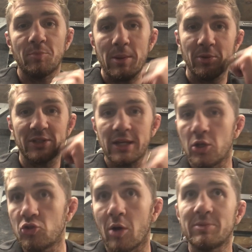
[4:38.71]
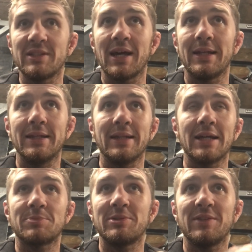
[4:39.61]
People saying he dropped his hand at
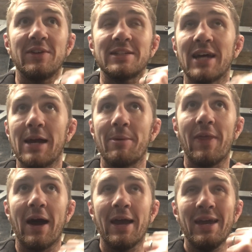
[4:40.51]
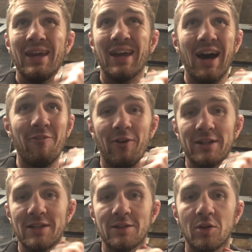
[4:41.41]
that specific time and that. He half had
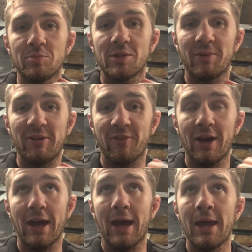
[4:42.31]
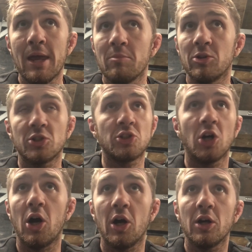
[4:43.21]
his hand up, to be fair, but the
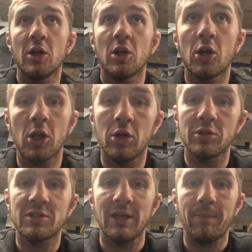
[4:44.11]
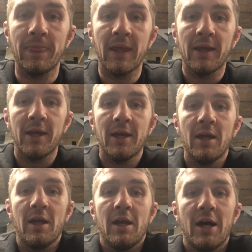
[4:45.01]
shot clonked him
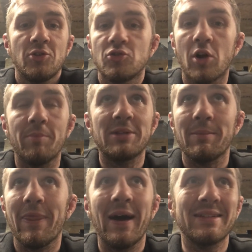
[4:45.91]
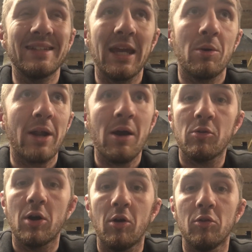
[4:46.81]
and dropped him, and that's it. He were
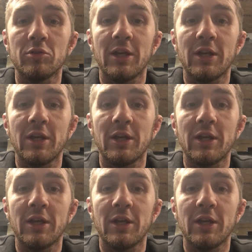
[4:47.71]
out cold.